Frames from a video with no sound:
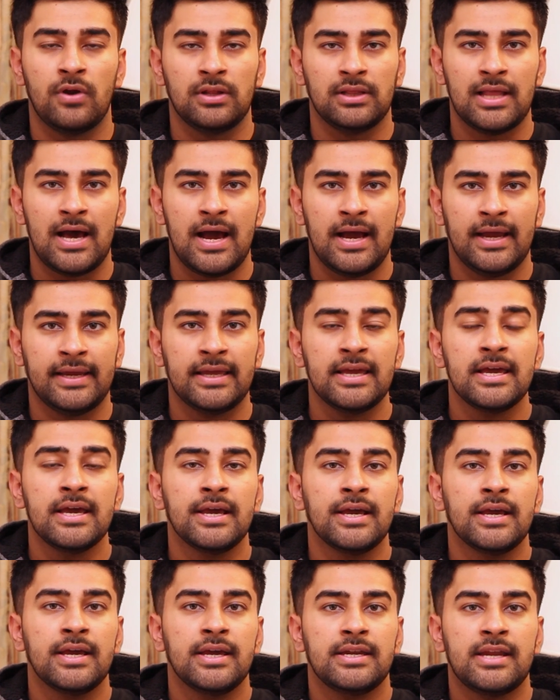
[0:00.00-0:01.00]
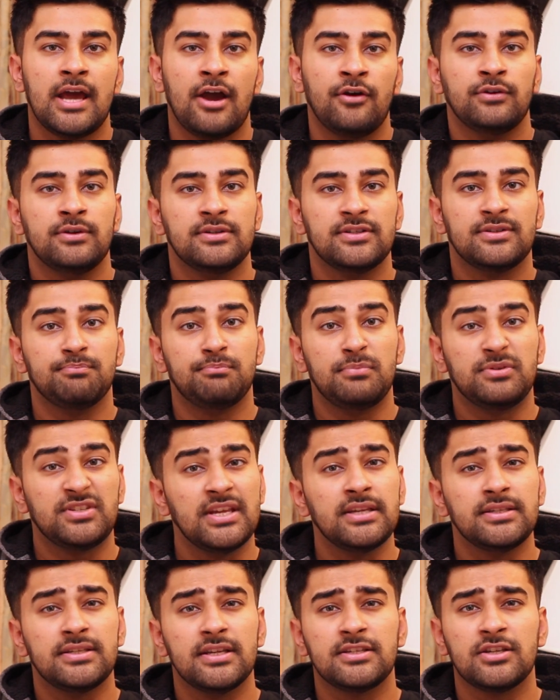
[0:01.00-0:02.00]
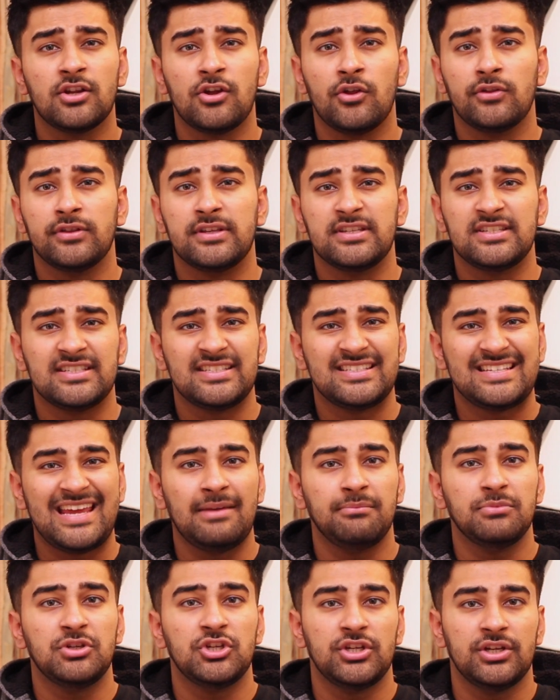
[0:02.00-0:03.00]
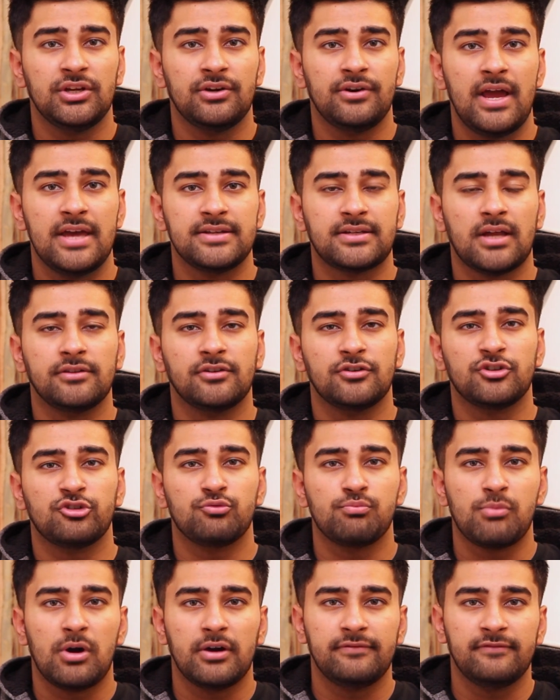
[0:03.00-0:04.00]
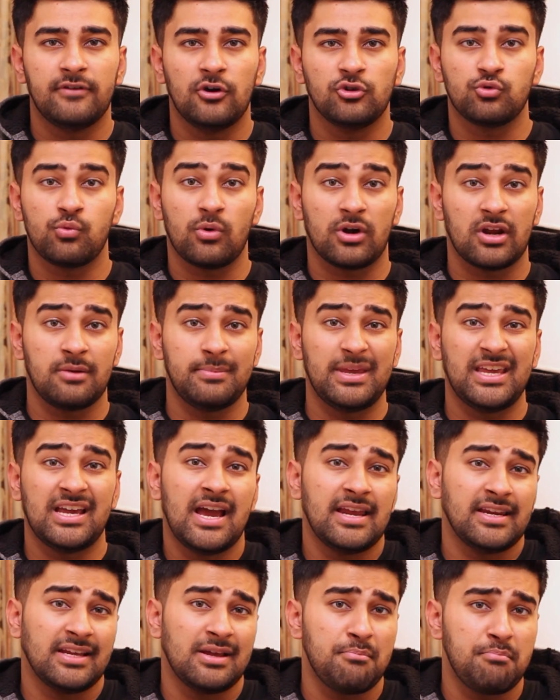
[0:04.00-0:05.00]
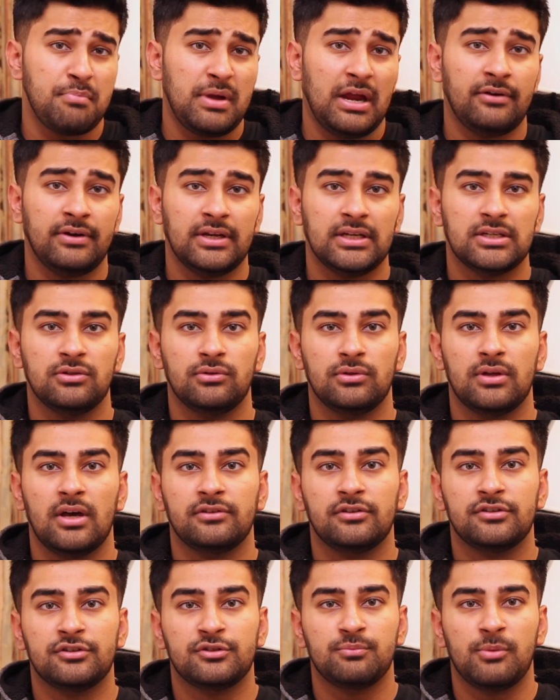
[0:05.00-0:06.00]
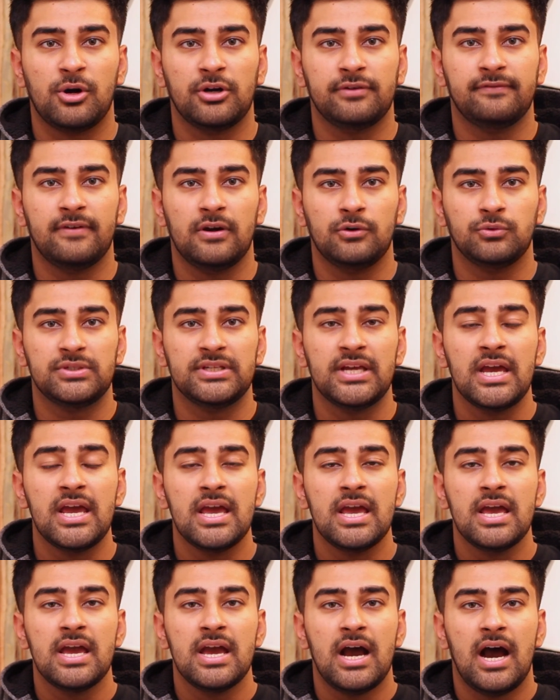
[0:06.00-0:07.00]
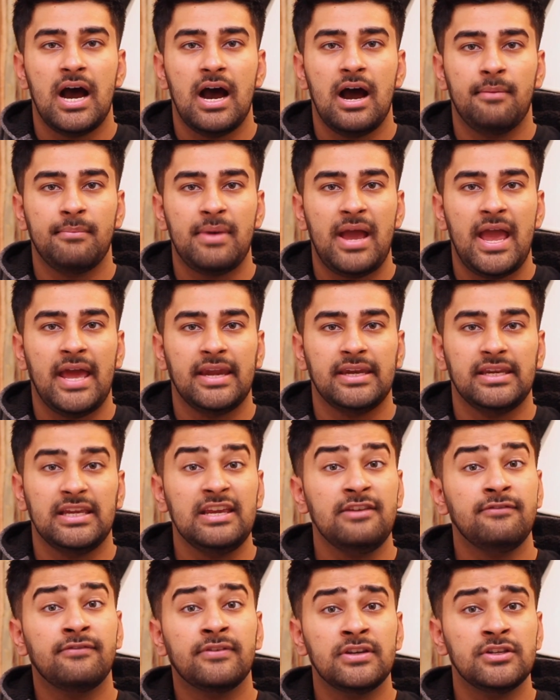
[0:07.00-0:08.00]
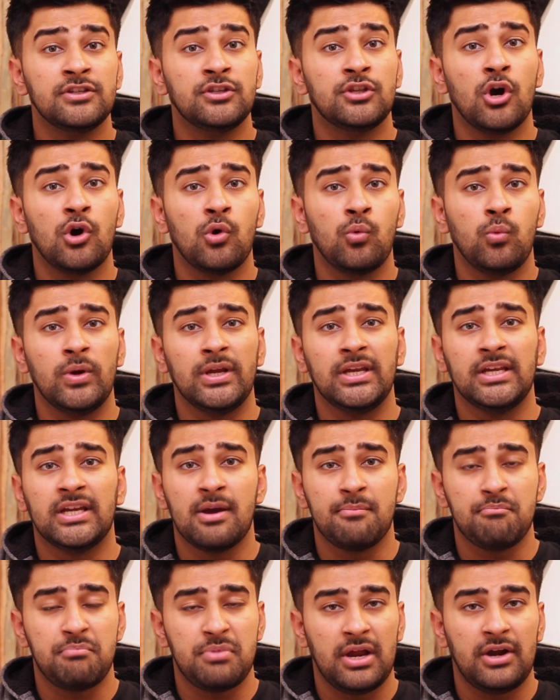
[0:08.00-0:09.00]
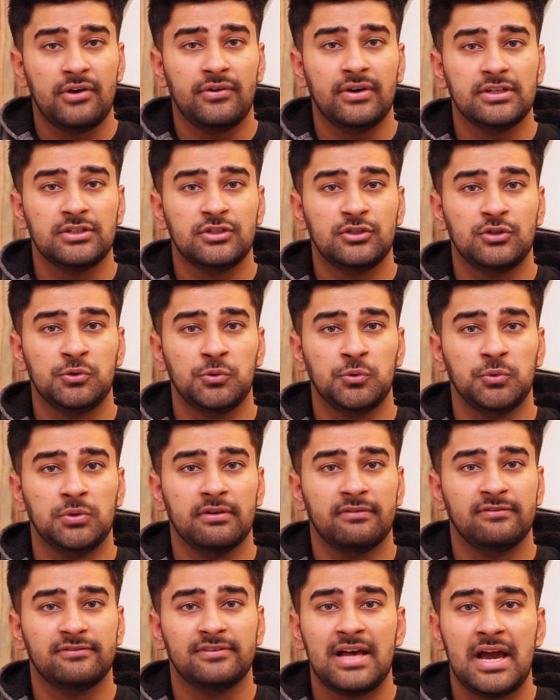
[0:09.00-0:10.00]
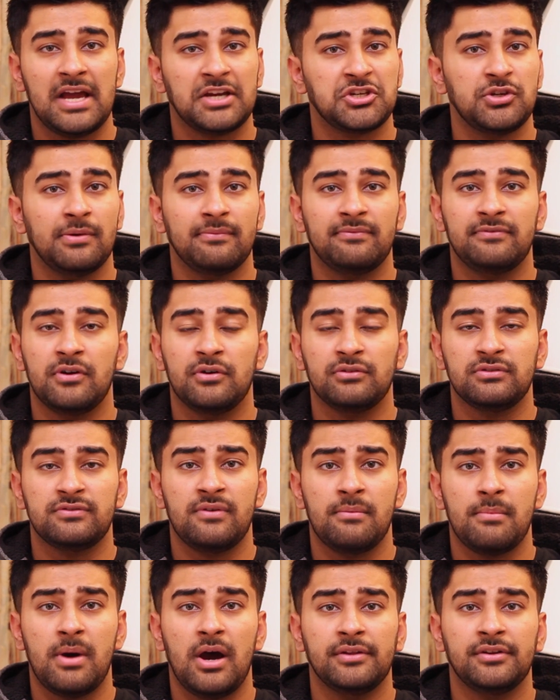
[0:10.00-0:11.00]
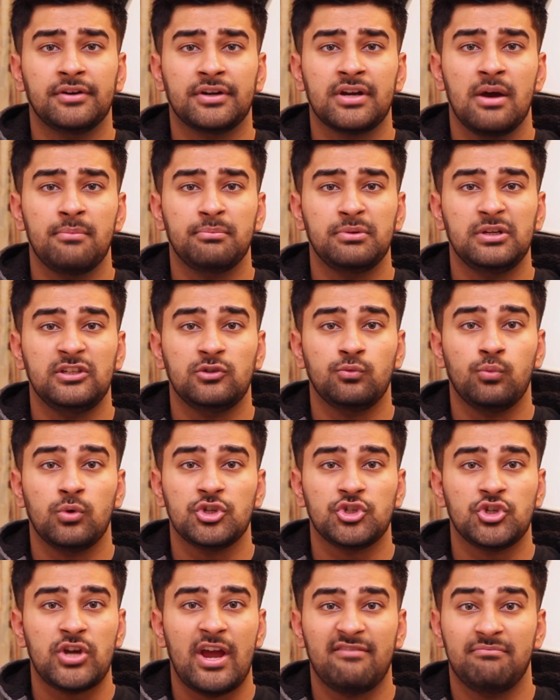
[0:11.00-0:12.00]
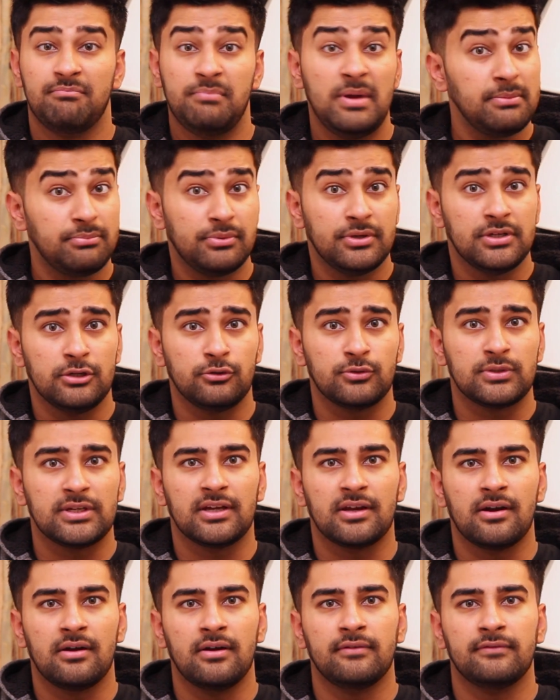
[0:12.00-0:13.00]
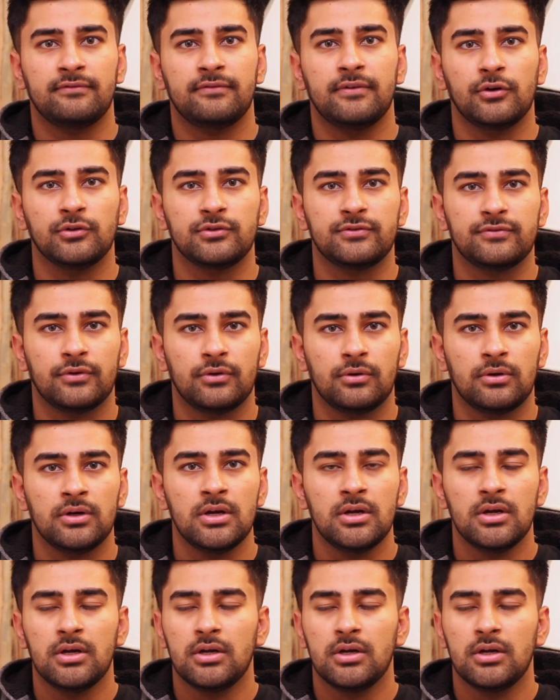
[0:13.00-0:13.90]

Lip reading: rely. Now, since it's on the same tier as other smartphones, we're going to be kind of comparing it to the other smartphones. And even though we compare it to the flagship phones from other companies which have been producing phones for